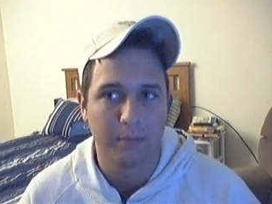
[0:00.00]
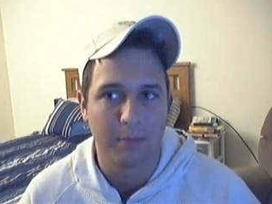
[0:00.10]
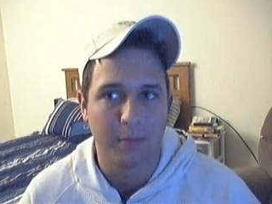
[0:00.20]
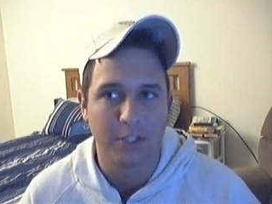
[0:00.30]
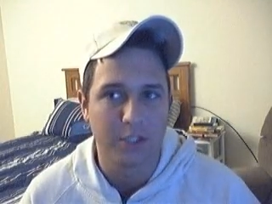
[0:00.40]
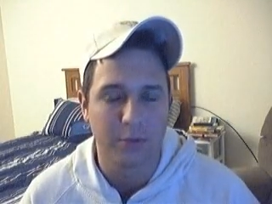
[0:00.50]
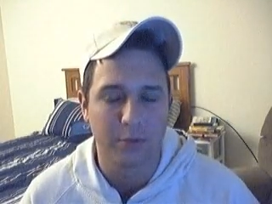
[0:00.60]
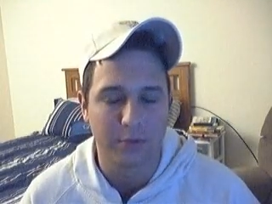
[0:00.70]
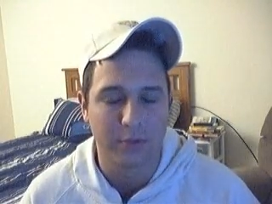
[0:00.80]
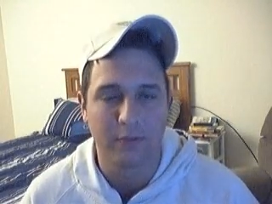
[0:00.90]
my
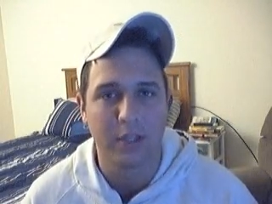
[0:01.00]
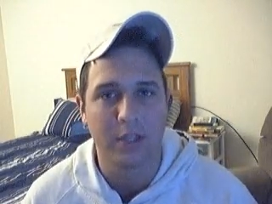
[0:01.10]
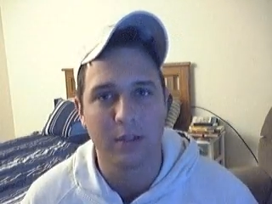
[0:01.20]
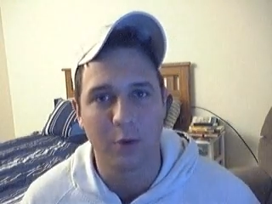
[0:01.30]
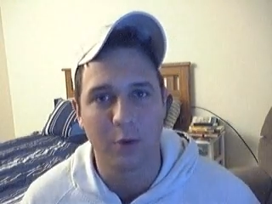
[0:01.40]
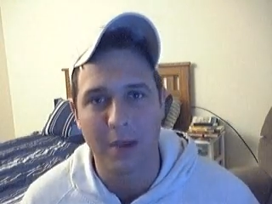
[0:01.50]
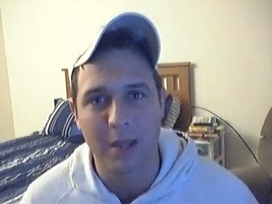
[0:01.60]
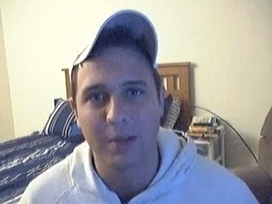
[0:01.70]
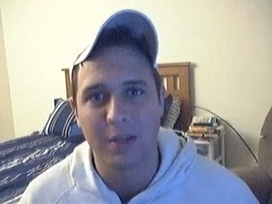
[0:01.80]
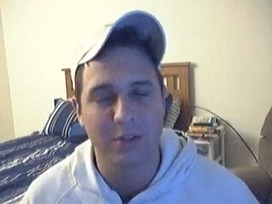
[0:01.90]
children if they didn't
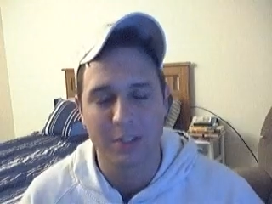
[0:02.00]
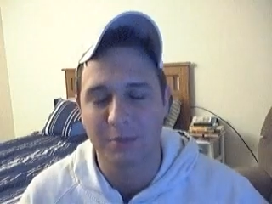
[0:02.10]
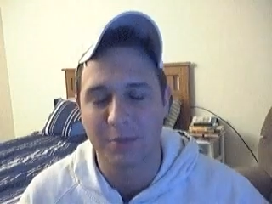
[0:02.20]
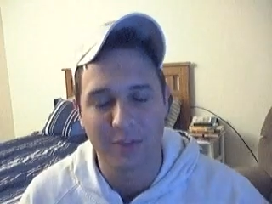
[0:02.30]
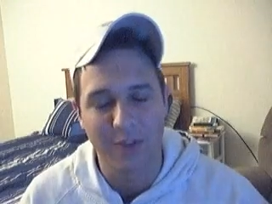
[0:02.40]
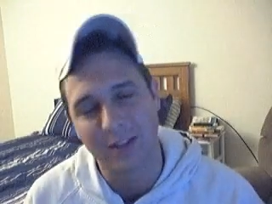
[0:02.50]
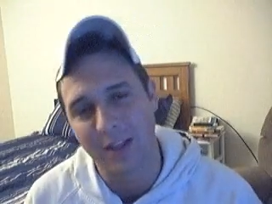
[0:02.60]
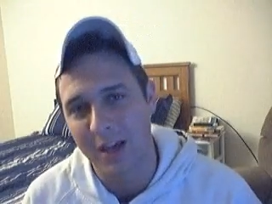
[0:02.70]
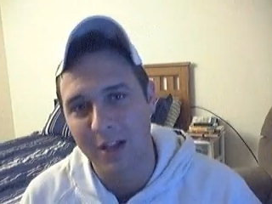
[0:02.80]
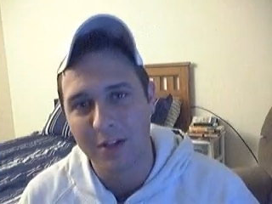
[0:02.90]
obey me, or something like
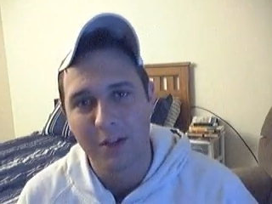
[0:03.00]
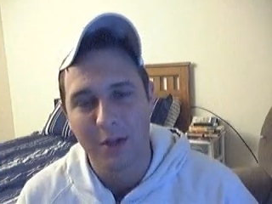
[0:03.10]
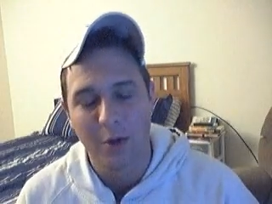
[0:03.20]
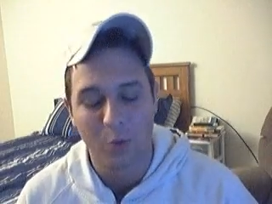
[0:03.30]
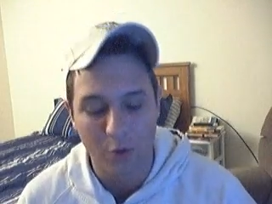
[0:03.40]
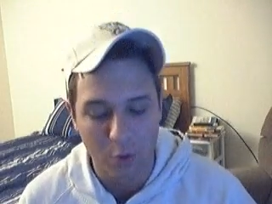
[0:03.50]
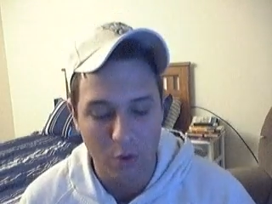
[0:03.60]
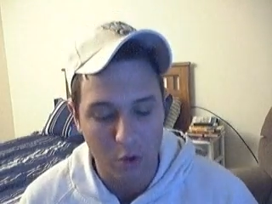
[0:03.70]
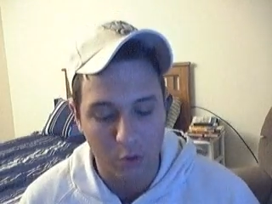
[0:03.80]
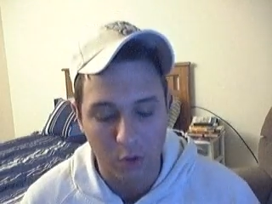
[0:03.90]
that. We're no
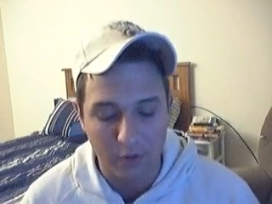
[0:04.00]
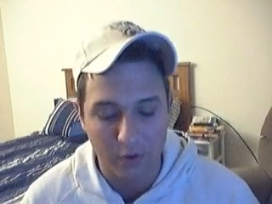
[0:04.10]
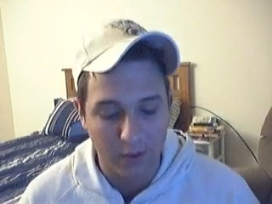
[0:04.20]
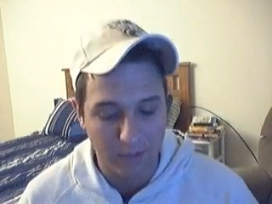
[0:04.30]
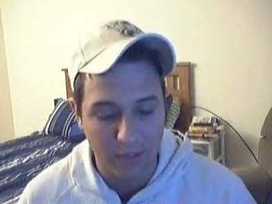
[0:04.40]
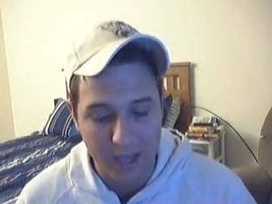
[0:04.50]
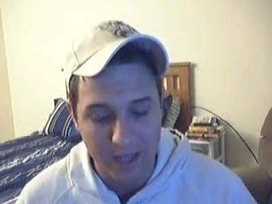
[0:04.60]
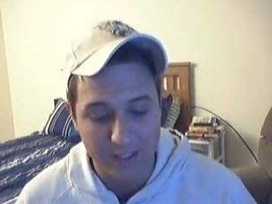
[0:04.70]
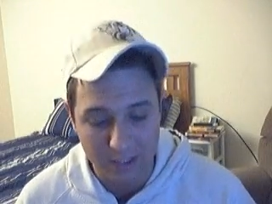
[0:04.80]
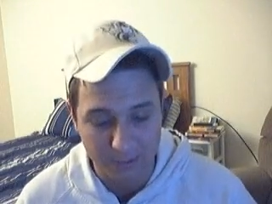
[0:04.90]
longer under
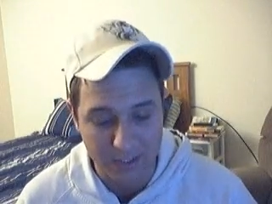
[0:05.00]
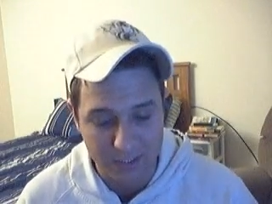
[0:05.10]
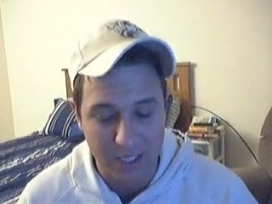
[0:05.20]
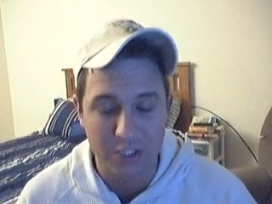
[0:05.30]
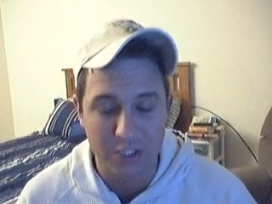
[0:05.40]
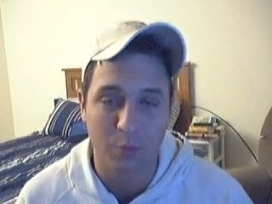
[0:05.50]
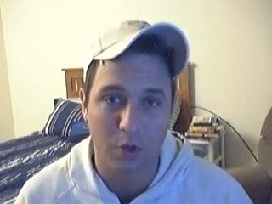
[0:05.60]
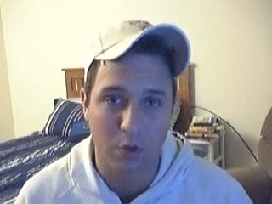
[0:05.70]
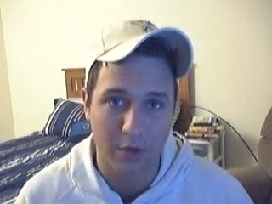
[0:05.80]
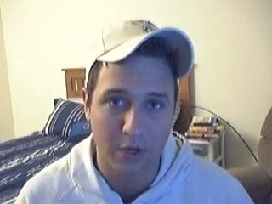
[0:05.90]
that dispensation. We
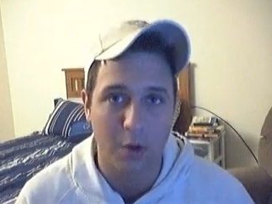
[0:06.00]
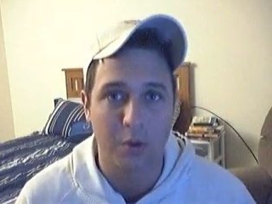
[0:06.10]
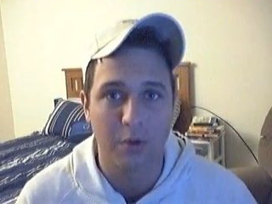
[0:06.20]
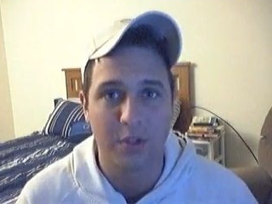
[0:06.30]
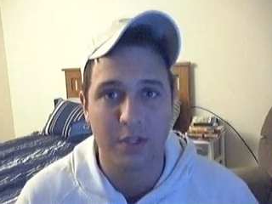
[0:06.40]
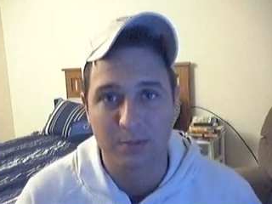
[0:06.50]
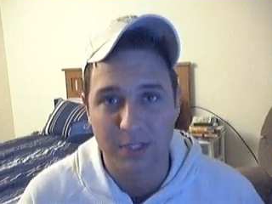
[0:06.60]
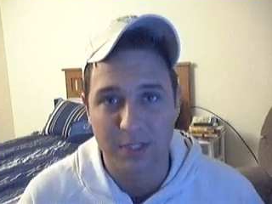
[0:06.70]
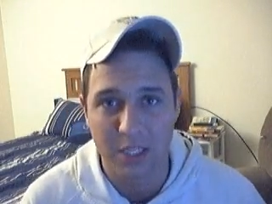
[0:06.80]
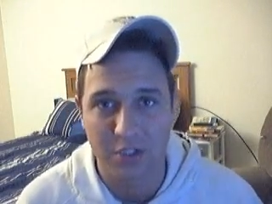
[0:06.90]
are now under the
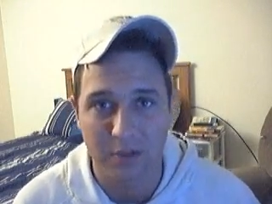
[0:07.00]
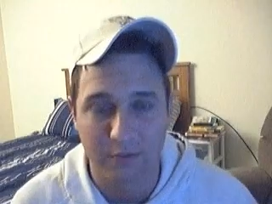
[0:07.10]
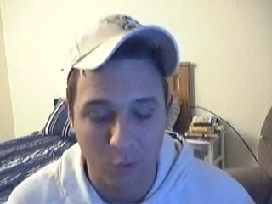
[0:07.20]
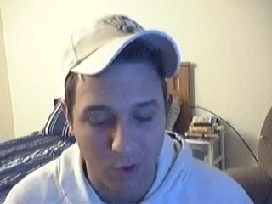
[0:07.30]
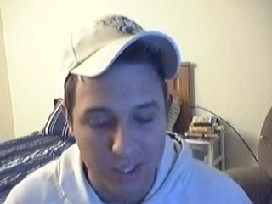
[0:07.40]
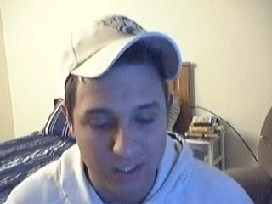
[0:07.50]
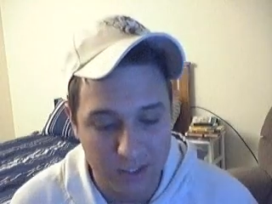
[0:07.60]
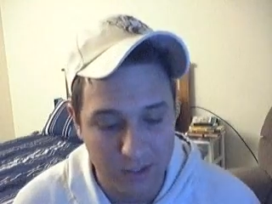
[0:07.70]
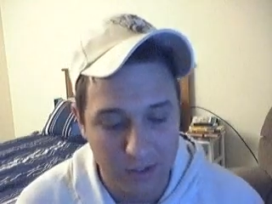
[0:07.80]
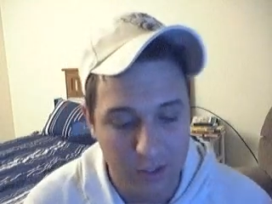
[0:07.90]
dispensation of
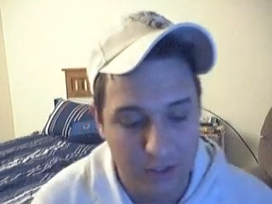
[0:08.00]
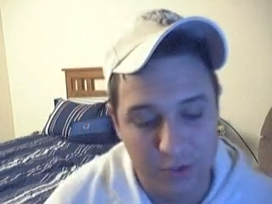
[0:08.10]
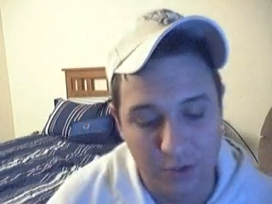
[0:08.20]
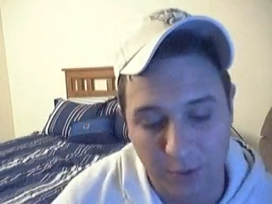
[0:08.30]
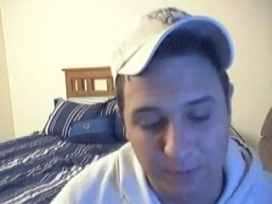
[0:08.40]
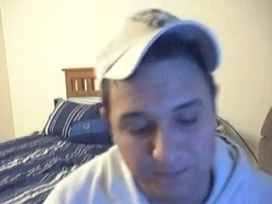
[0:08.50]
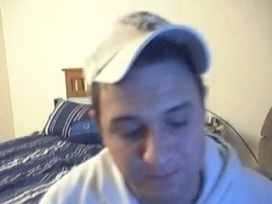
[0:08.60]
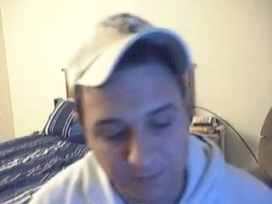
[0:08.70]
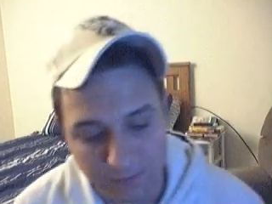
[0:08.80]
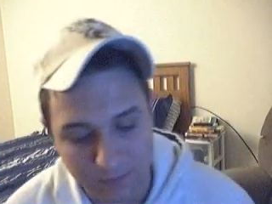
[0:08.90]
grace. So
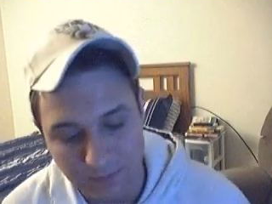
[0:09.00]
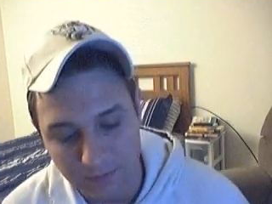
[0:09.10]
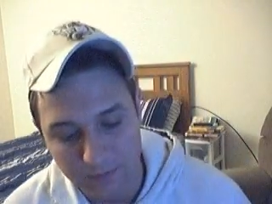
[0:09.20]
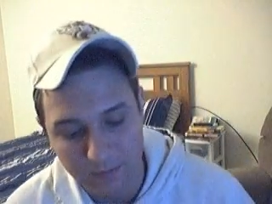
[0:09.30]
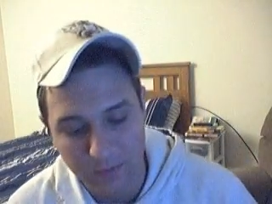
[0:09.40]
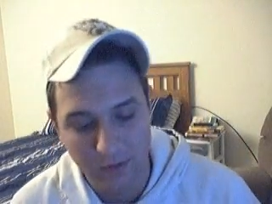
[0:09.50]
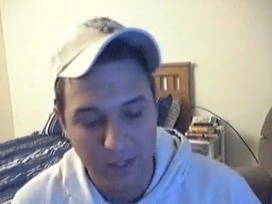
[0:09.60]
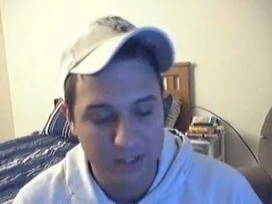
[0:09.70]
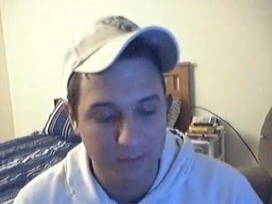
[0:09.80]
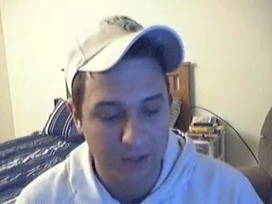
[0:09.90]

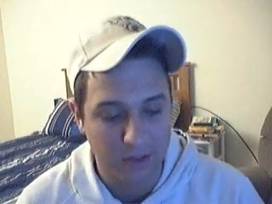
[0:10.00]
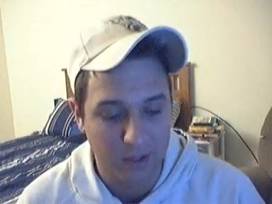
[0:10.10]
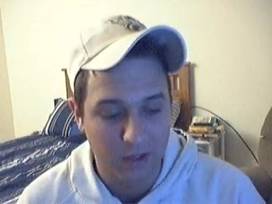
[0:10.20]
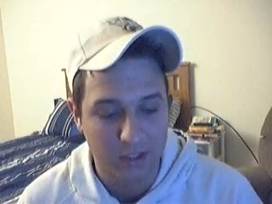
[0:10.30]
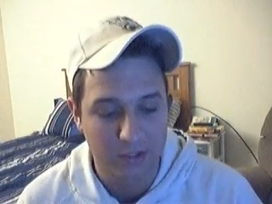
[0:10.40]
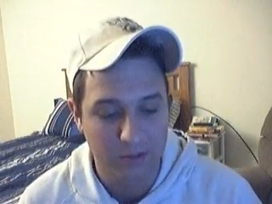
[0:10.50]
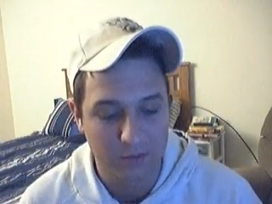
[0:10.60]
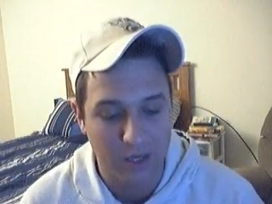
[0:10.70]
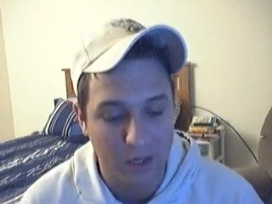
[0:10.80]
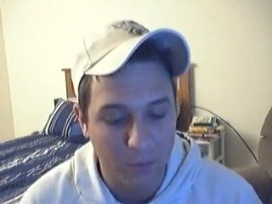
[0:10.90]
that's a big thing I just
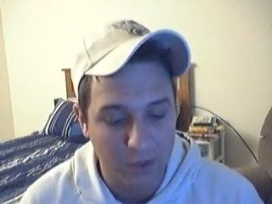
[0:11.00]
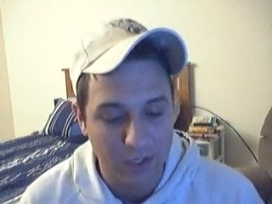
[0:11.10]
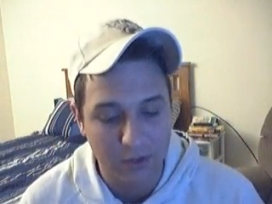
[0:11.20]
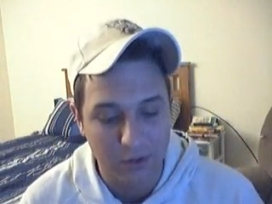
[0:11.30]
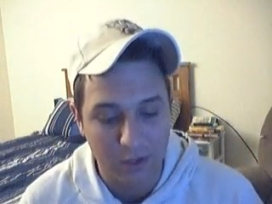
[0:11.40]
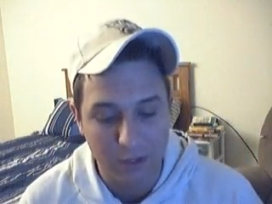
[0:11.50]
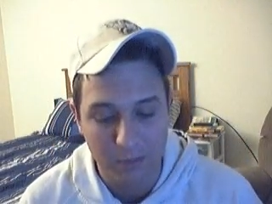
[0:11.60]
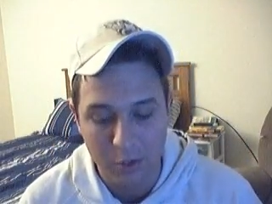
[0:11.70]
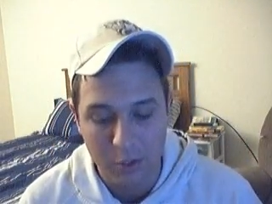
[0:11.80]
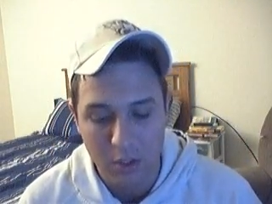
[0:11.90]
kind of wanted to clear up.
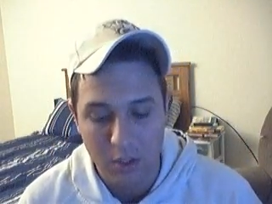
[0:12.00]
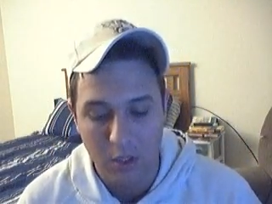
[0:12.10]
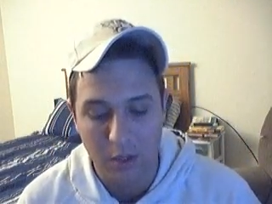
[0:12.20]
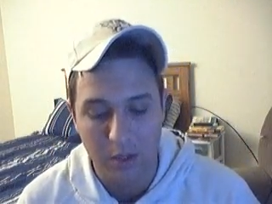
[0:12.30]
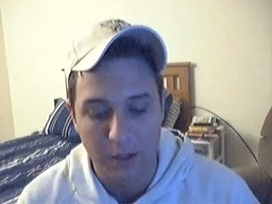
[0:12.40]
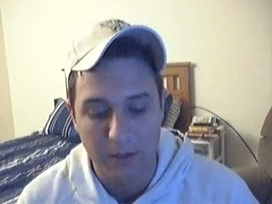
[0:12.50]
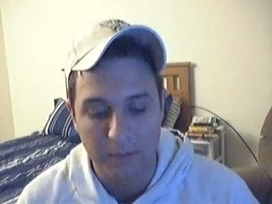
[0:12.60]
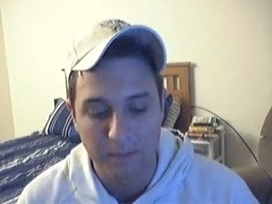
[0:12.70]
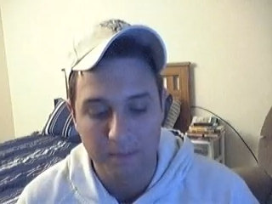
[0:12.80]
Um,